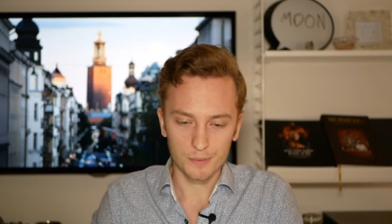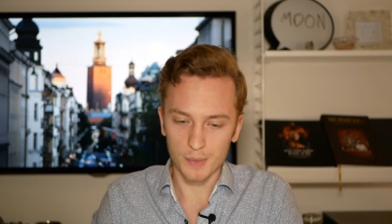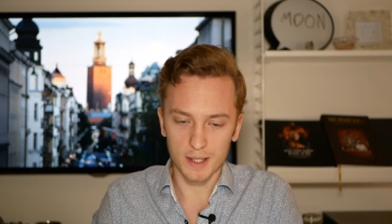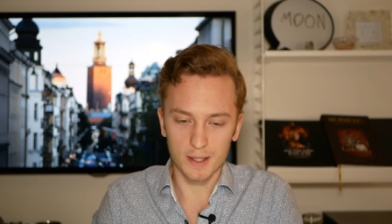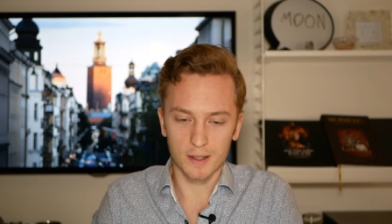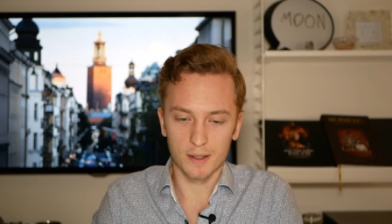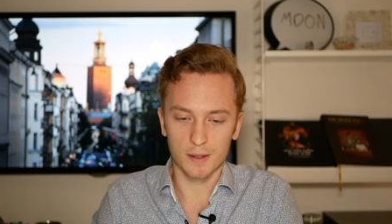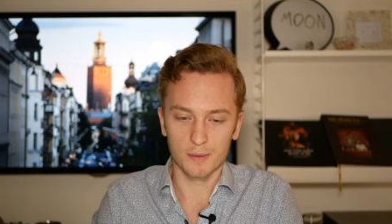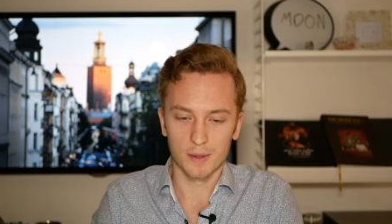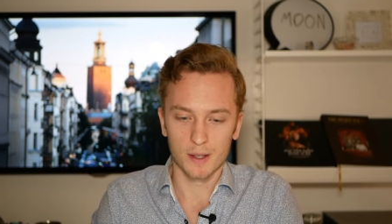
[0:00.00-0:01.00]
But
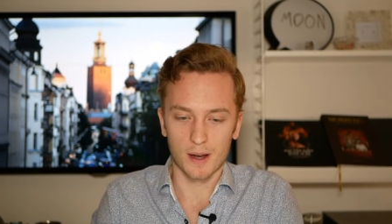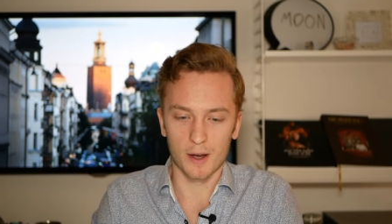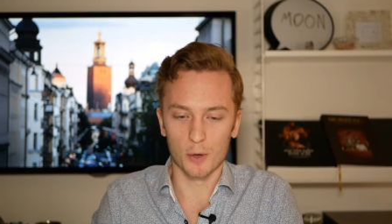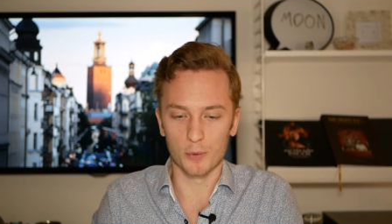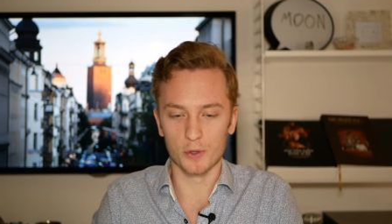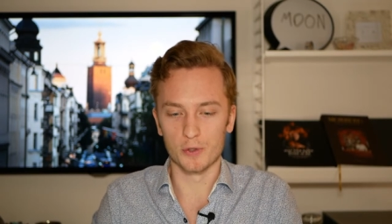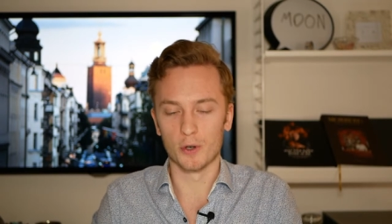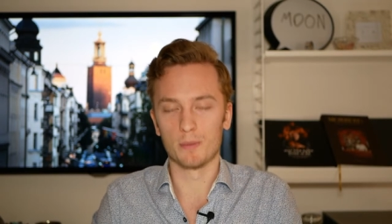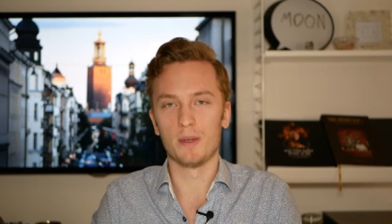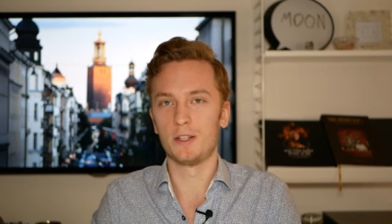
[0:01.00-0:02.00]
uh, I hope you
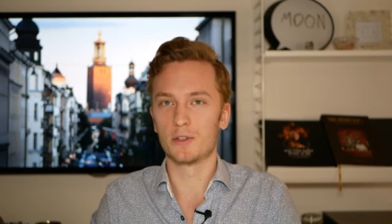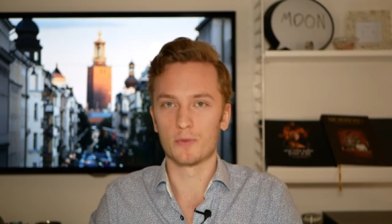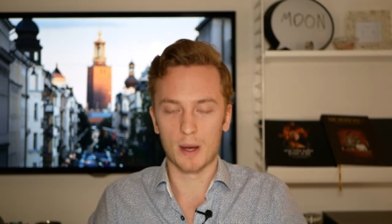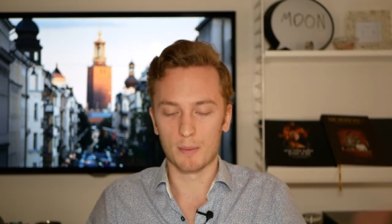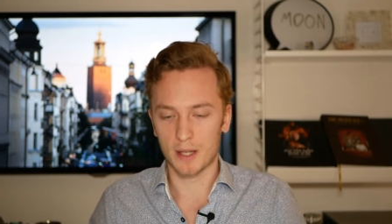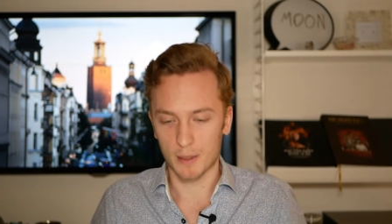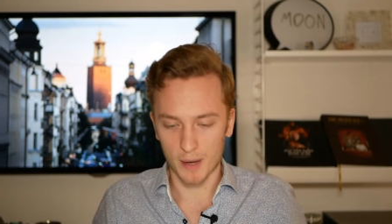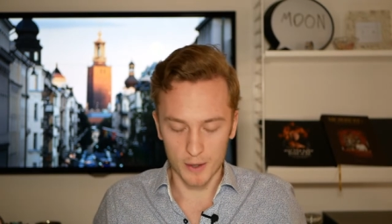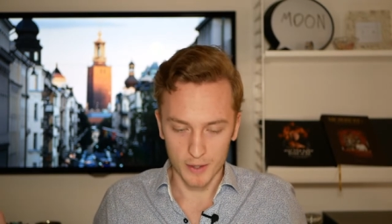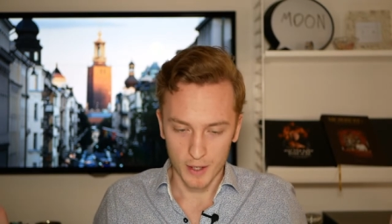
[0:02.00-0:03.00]
enjoyed me just rambling
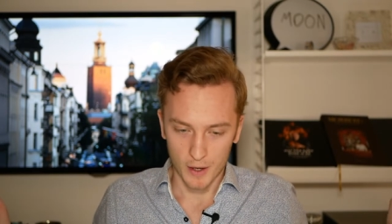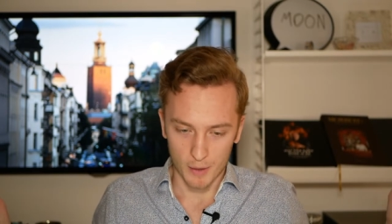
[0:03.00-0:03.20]
about